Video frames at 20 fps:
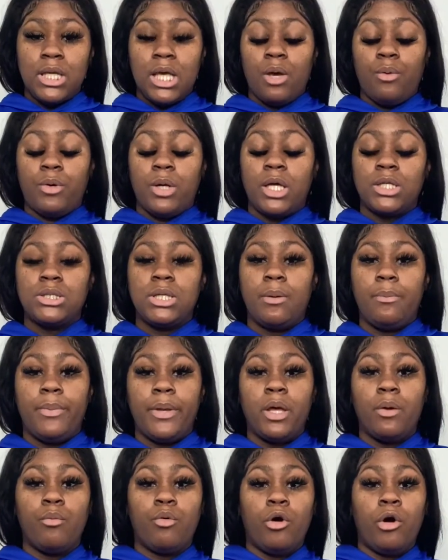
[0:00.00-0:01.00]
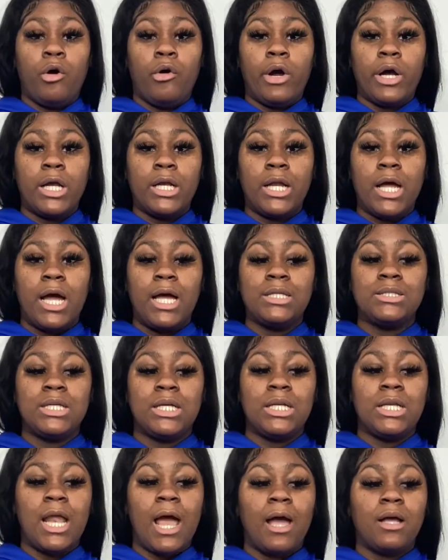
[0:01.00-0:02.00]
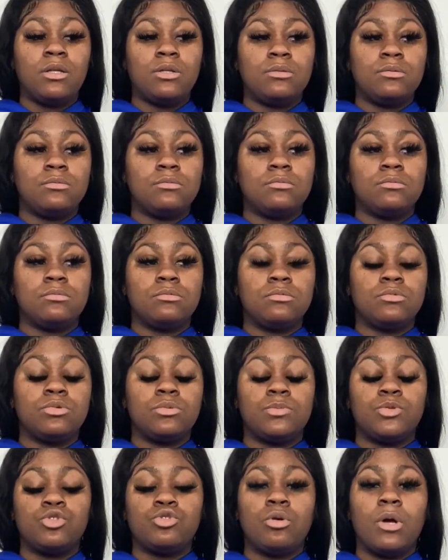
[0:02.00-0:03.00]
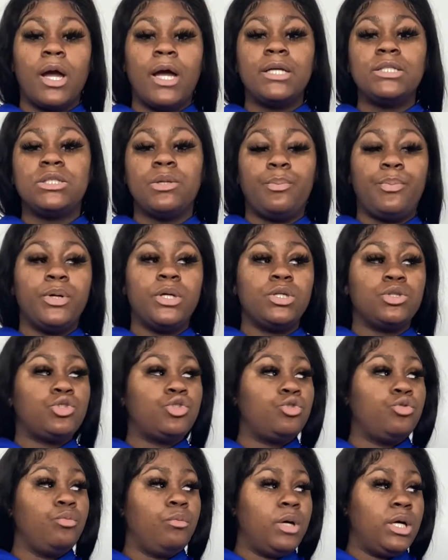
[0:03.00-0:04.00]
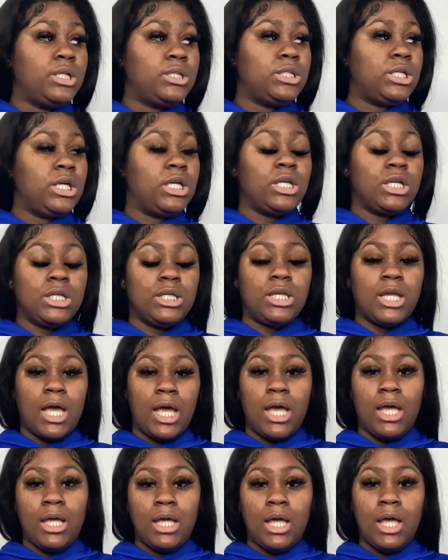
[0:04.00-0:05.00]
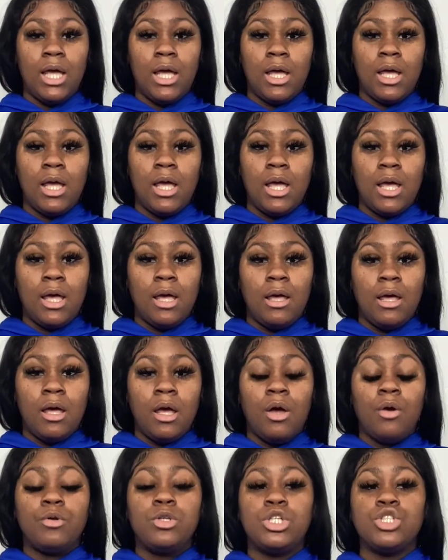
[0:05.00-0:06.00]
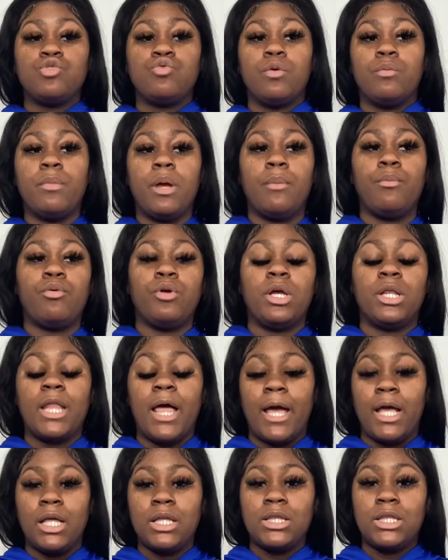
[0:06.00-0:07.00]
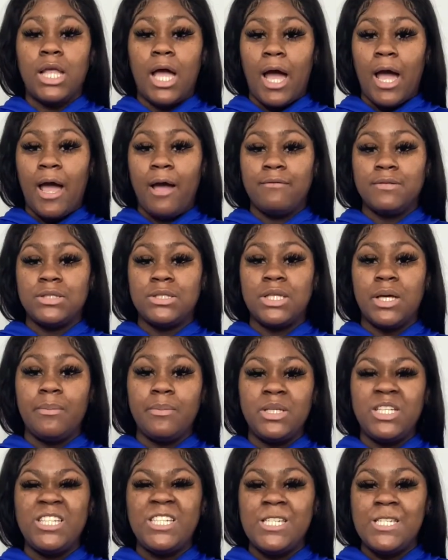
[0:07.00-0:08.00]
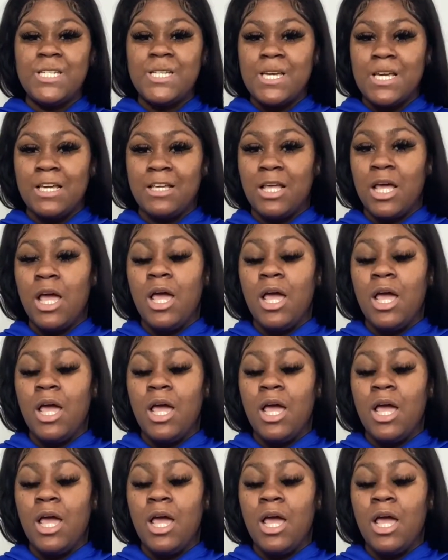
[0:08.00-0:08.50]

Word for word: and when i say being more organized not trying to put too much in a day but just remembering like i have some day